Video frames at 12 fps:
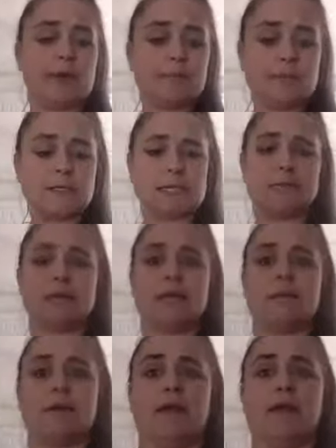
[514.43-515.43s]
put some of
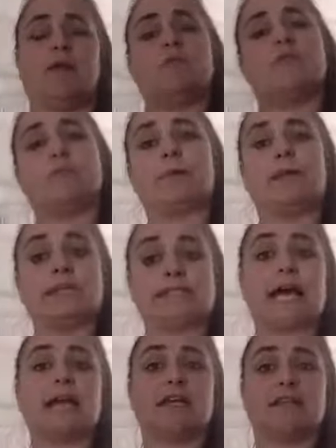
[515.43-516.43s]
them in with a bit of
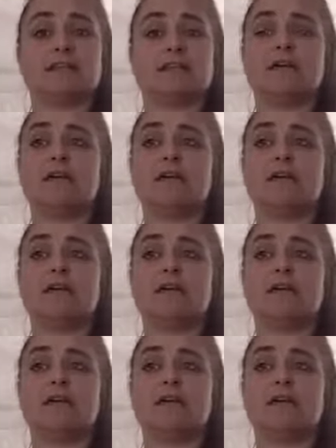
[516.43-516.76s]
salad.